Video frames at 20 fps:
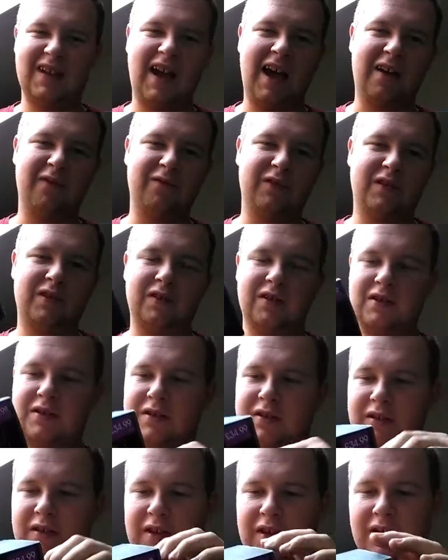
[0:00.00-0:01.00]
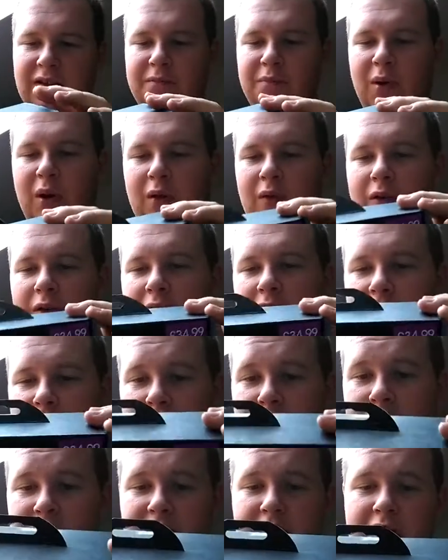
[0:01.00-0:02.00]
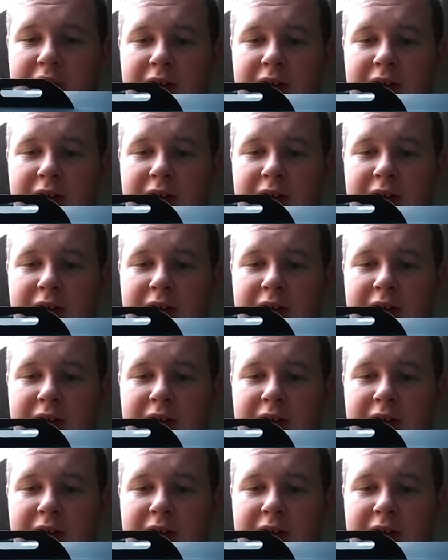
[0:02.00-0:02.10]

advertising thing ploy they're using